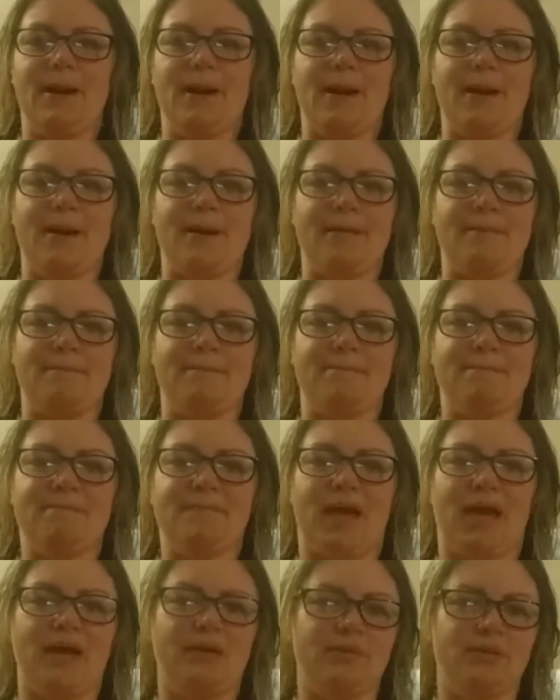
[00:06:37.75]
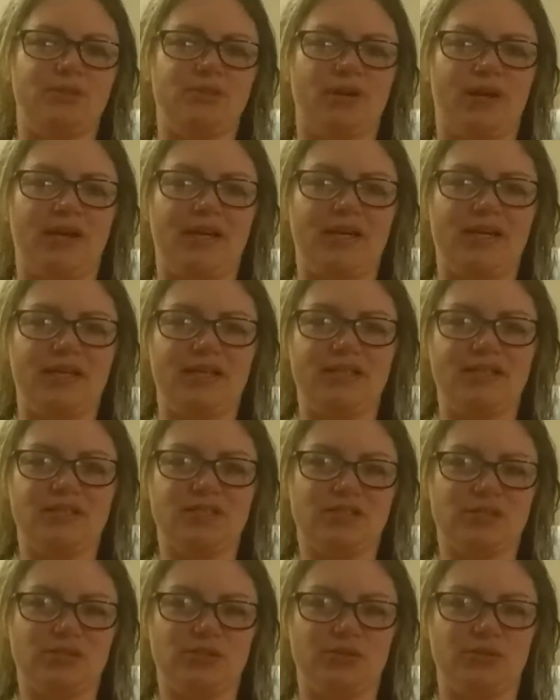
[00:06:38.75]
I've been trying to eat
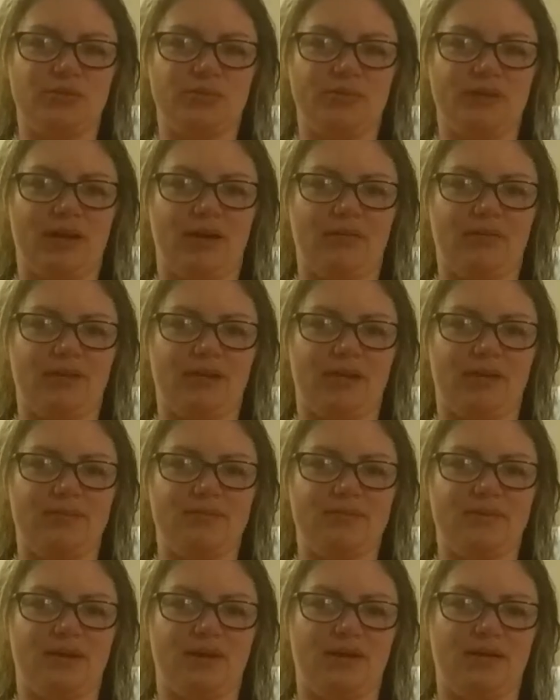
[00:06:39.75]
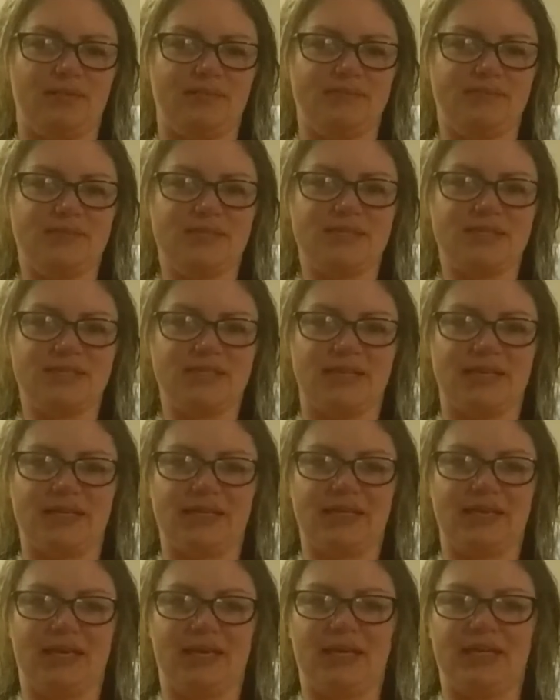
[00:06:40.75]
soup now that I'm
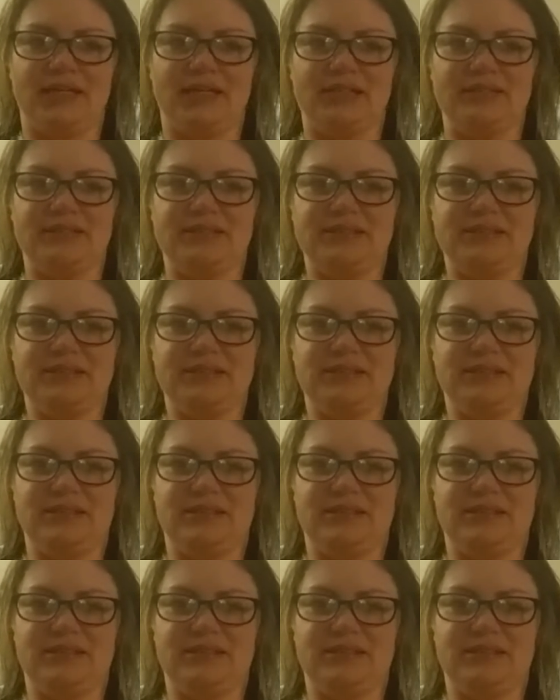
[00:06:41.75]
sick, and